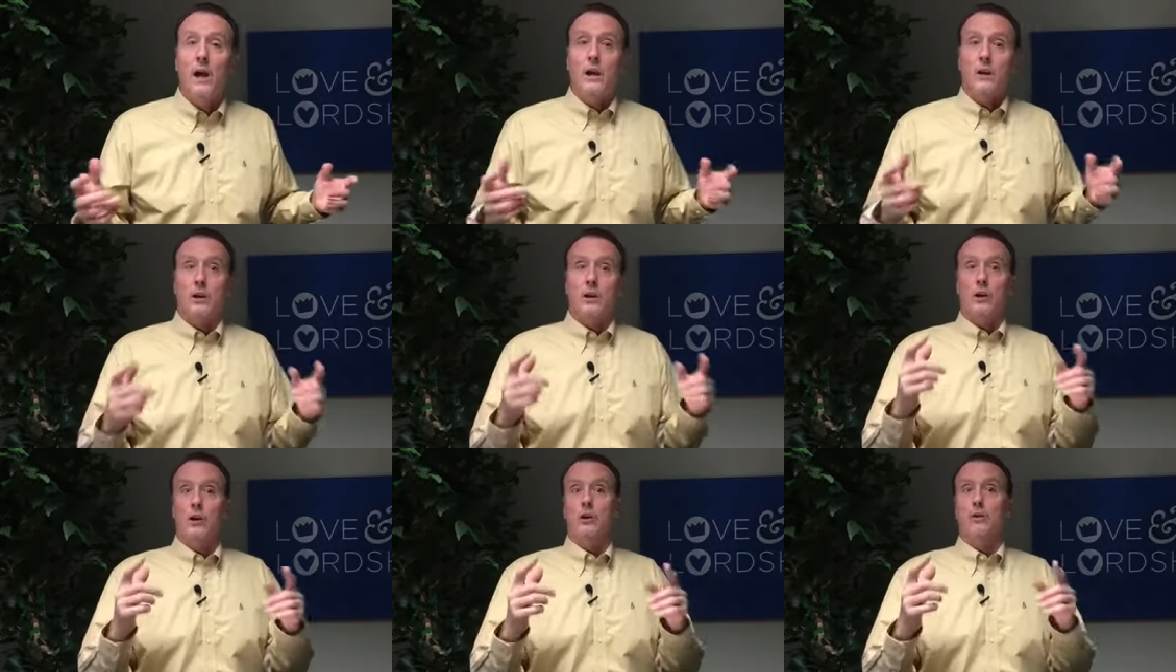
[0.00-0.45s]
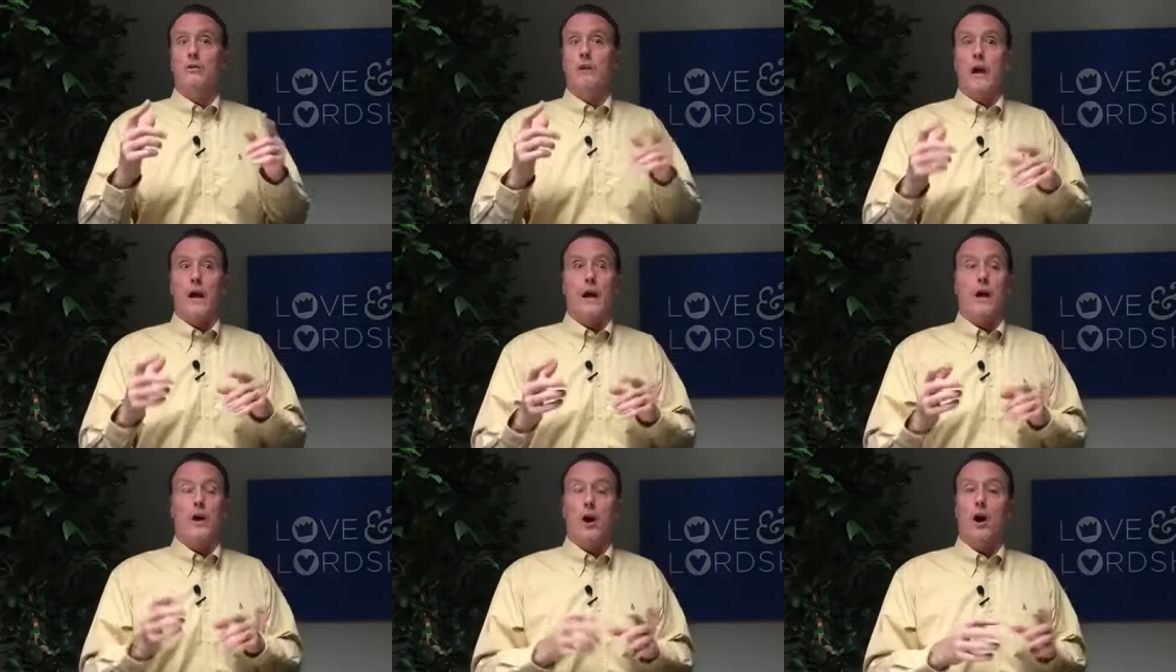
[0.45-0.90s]
You
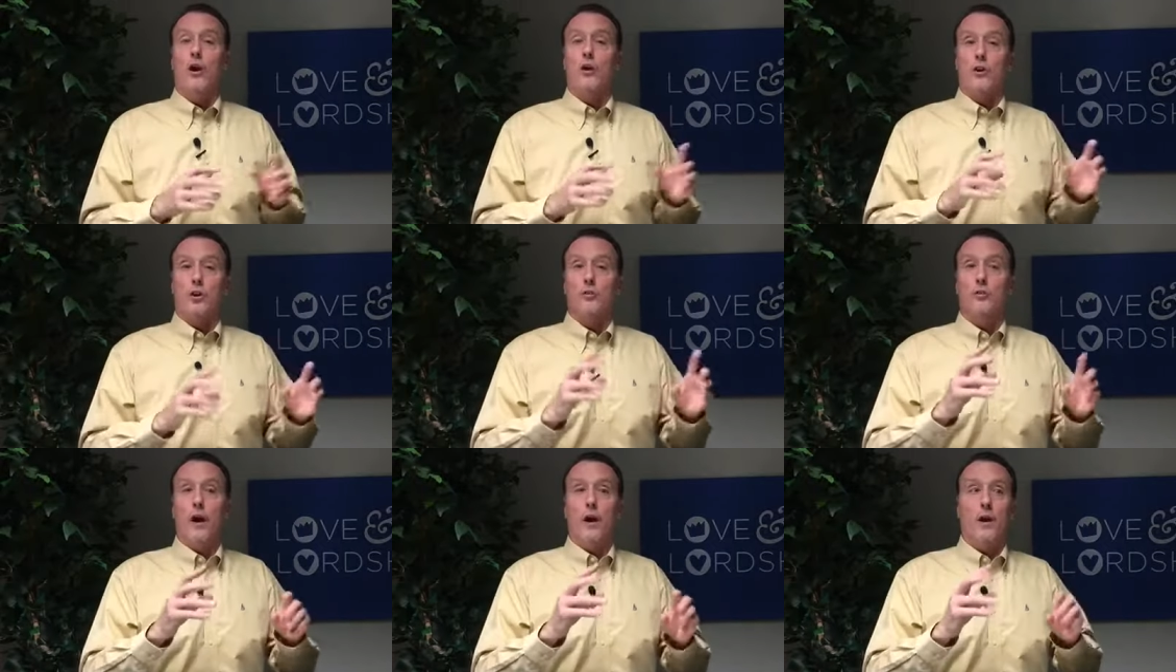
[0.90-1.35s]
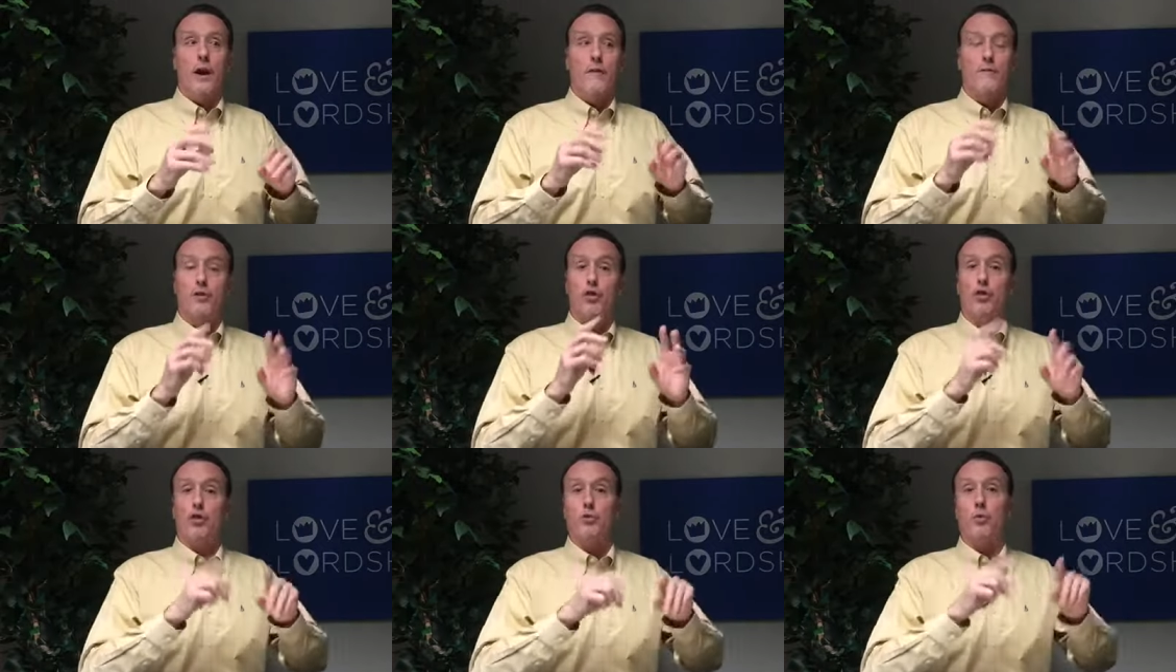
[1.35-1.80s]
now are you now have
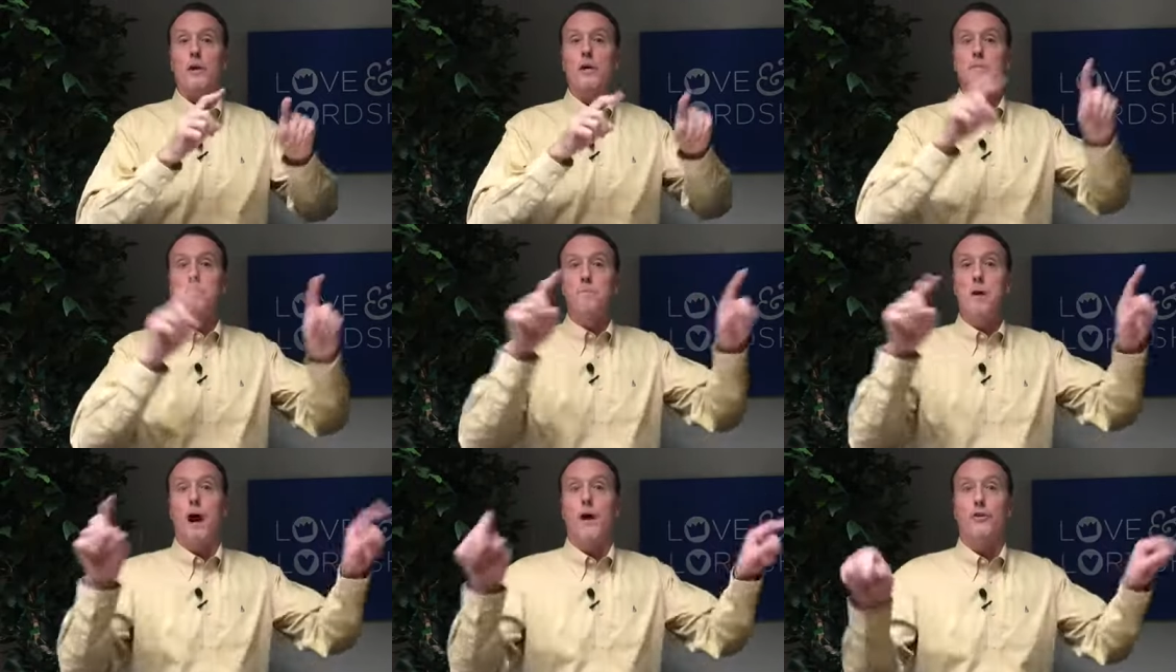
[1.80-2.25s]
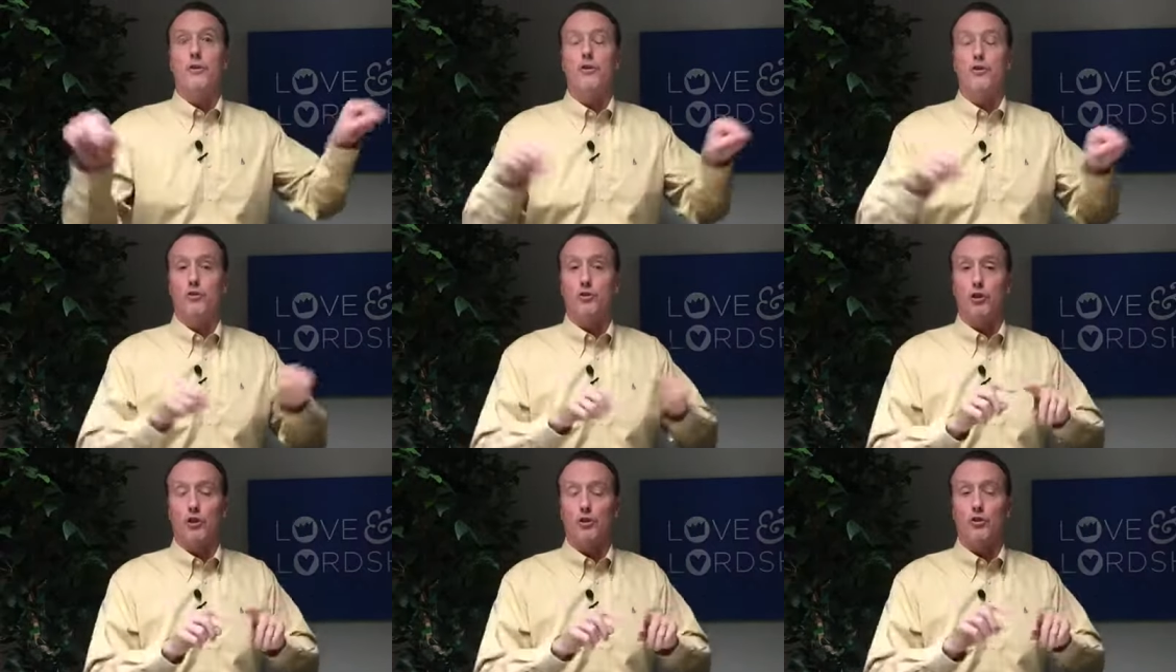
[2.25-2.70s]
three
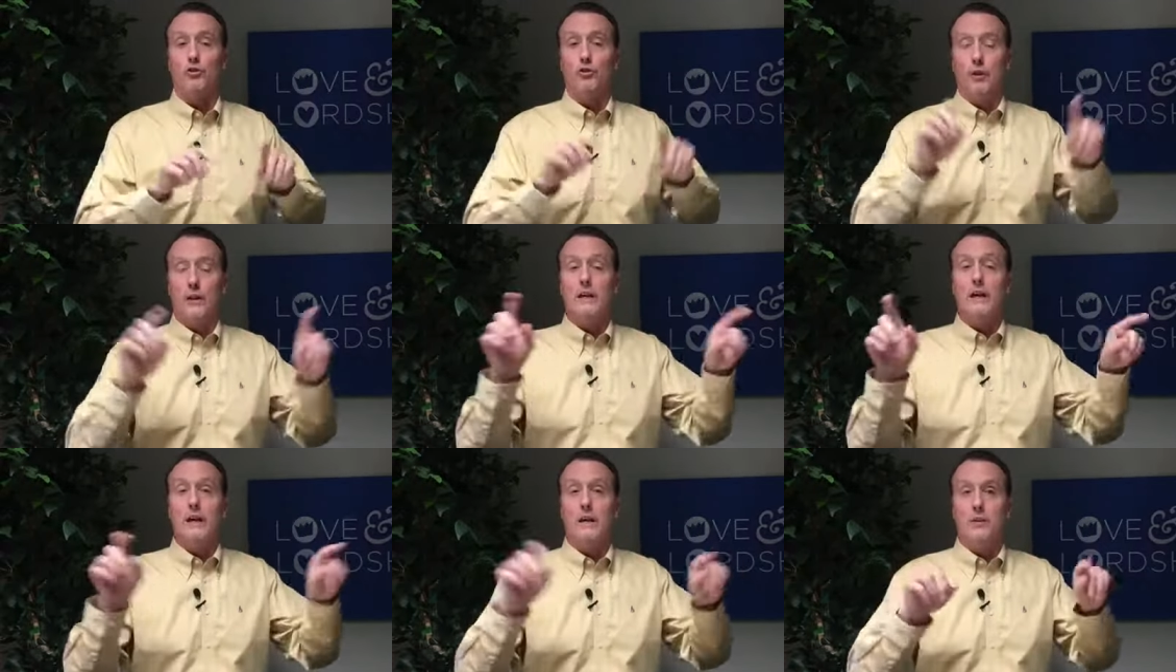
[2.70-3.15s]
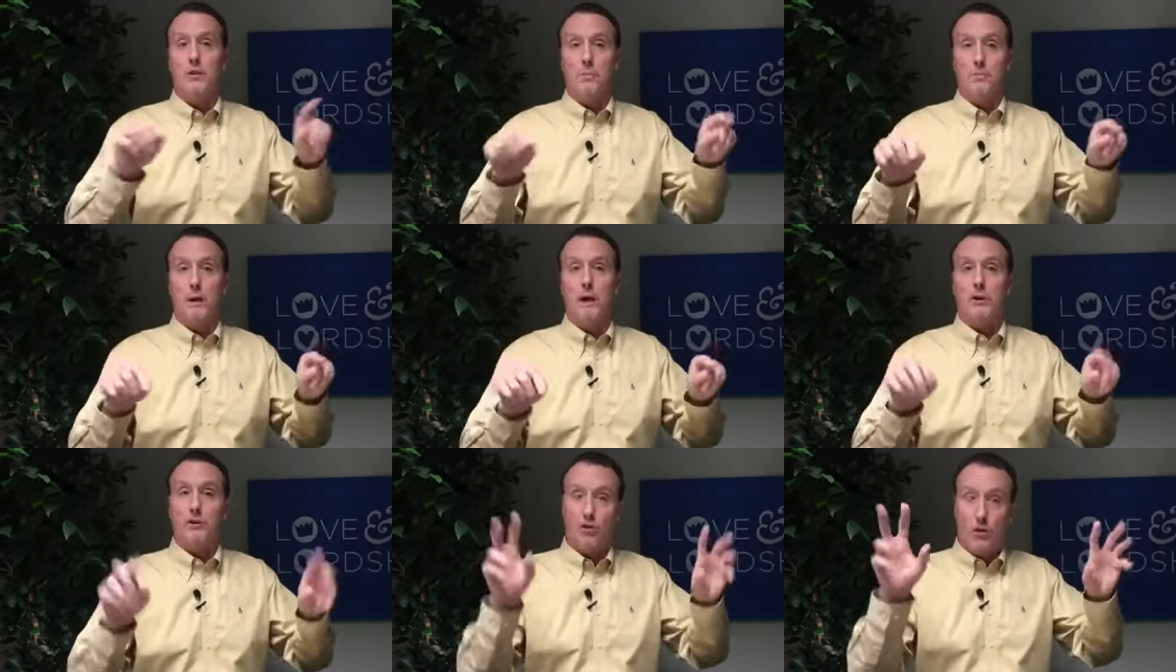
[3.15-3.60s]
mothers usually in the
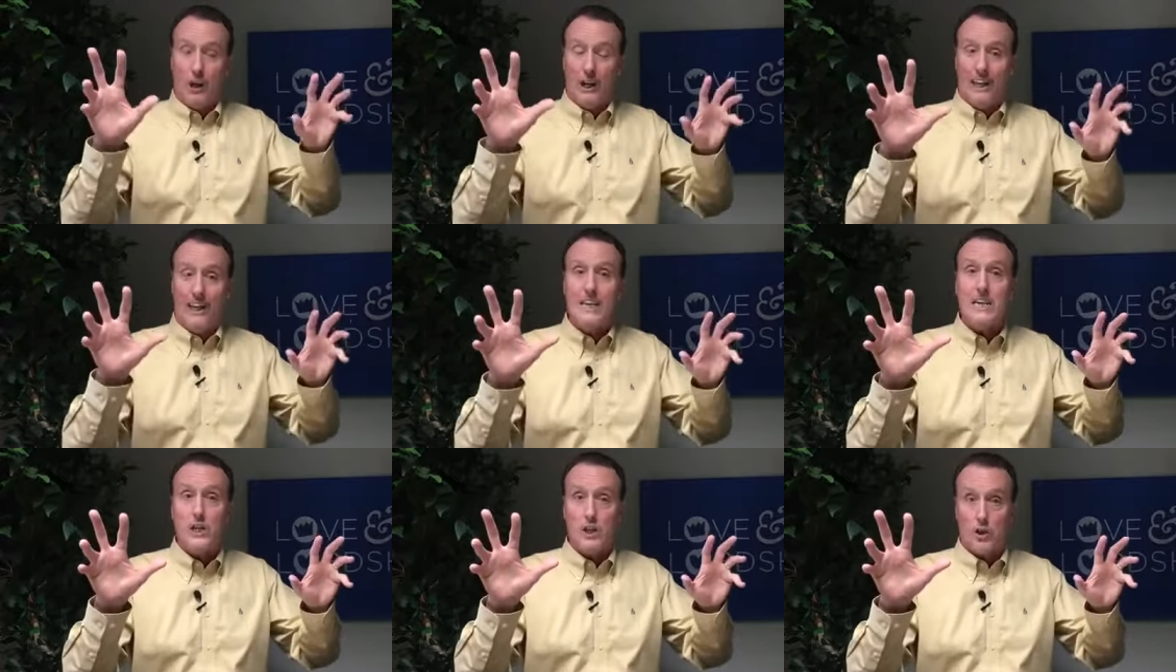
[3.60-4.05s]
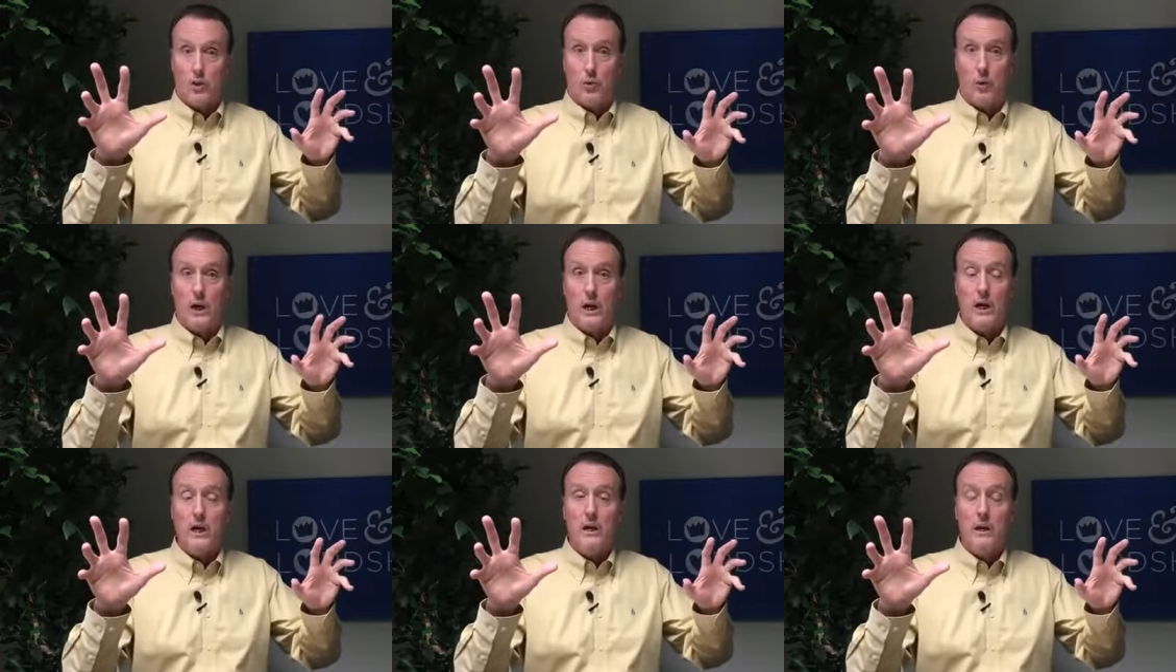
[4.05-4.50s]
picture, at least
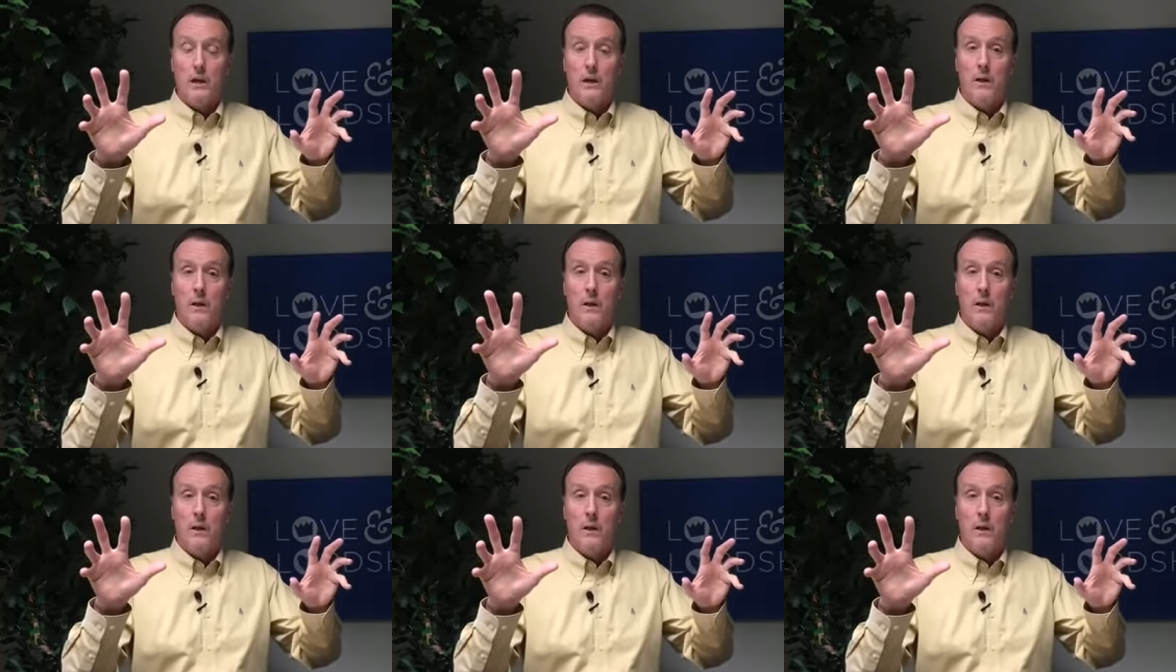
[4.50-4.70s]
three,